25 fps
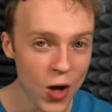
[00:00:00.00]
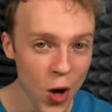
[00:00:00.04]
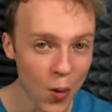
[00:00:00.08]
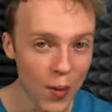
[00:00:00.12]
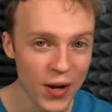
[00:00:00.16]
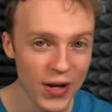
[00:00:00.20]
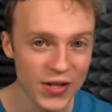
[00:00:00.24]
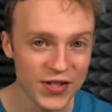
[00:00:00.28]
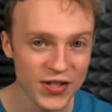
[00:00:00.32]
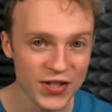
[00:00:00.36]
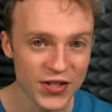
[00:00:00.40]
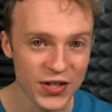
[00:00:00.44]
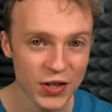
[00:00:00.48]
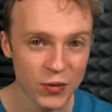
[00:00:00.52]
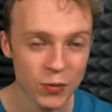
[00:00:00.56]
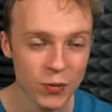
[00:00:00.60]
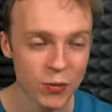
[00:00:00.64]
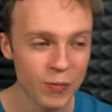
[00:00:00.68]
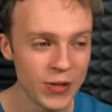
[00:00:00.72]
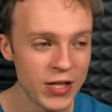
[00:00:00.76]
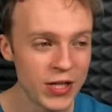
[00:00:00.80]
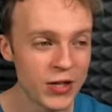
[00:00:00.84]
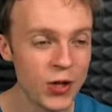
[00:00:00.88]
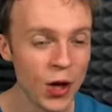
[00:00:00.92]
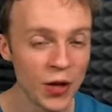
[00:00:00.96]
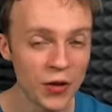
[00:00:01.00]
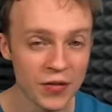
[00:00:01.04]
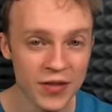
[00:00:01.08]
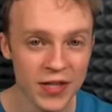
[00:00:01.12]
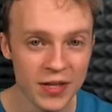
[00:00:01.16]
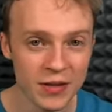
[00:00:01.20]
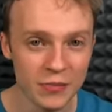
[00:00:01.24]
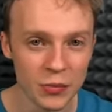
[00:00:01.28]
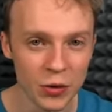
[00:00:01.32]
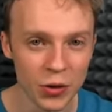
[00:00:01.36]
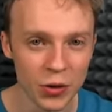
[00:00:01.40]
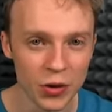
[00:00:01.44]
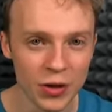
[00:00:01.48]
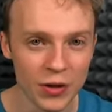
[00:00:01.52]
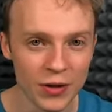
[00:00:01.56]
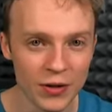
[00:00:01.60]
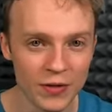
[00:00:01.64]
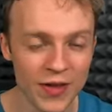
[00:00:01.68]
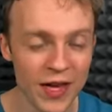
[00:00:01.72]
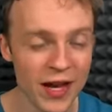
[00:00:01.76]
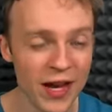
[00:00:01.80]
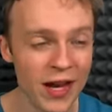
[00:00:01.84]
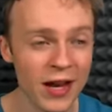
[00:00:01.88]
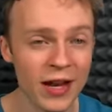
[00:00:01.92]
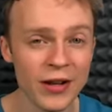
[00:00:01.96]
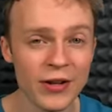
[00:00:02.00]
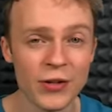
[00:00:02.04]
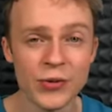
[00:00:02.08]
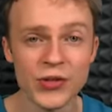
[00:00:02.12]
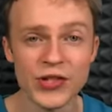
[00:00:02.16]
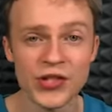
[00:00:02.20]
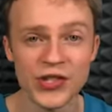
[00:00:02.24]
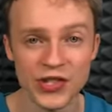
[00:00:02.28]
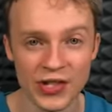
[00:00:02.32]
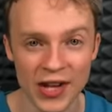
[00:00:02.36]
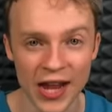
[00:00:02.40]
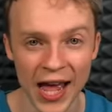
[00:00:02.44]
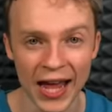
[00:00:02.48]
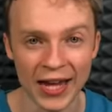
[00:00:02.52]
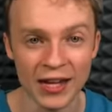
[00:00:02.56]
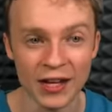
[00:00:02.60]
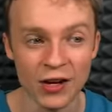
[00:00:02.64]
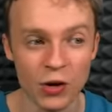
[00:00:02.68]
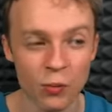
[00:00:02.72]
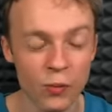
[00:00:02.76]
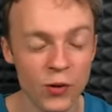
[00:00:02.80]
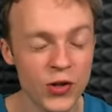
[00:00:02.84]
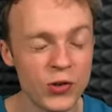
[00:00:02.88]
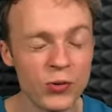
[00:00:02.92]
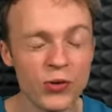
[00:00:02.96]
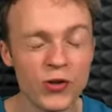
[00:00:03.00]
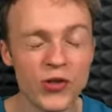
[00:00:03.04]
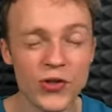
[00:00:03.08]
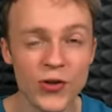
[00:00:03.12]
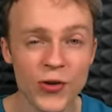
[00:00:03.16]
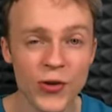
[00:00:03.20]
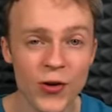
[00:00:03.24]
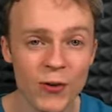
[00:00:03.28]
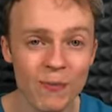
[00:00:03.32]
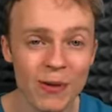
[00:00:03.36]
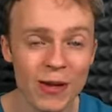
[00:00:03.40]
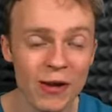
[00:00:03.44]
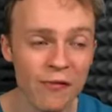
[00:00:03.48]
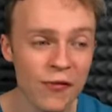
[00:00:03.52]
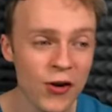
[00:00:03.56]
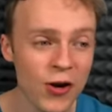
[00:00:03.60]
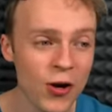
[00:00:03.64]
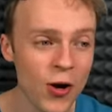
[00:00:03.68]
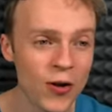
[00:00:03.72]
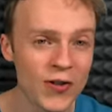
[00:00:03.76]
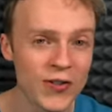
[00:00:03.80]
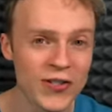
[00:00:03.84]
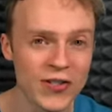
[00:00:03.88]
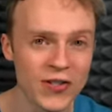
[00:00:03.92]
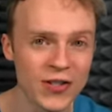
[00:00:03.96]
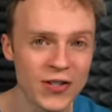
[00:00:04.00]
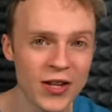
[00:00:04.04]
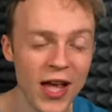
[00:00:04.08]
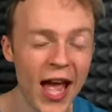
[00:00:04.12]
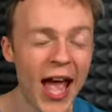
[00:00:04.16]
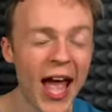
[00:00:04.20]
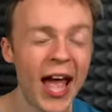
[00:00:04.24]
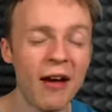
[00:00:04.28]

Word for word: know it, will be nothing more than a little snack, which will soon be forgotten